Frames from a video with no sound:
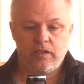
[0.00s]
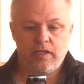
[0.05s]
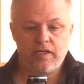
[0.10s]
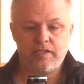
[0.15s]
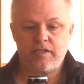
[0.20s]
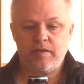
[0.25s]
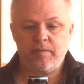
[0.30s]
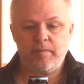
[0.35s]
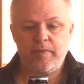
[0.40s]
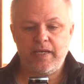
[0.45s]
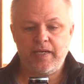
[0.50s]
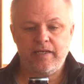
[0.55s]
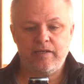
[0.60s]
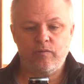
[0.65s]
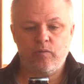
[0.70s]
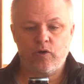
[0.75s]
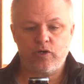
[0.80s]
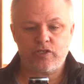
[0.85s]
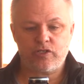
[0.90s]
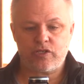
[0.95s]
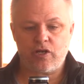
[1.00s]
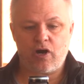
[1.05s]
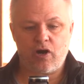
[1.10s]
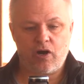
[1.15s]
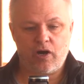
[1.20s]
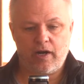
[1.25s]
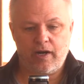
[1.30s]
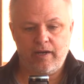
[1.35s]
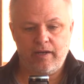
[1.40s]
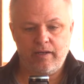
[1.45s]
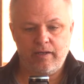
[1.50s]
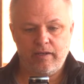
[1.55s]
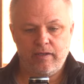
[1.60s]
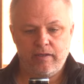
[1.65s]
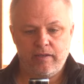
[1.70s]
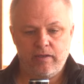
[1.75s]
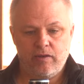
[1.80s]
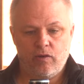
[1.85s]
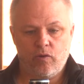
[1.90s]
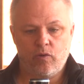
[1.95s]
doesn't mean we're sorry
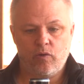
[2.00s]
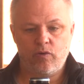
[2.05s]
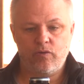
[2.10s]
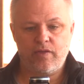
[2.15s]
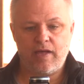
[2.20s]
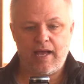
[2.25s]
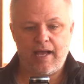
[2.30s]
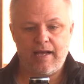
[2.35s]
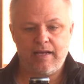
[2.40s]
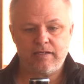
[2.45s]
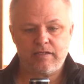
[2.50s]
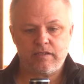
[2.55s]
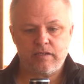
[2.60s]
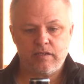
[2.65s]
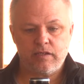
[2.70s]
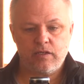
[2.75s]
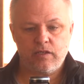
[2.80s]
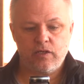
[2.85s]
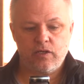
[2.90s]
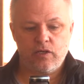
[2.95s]
or that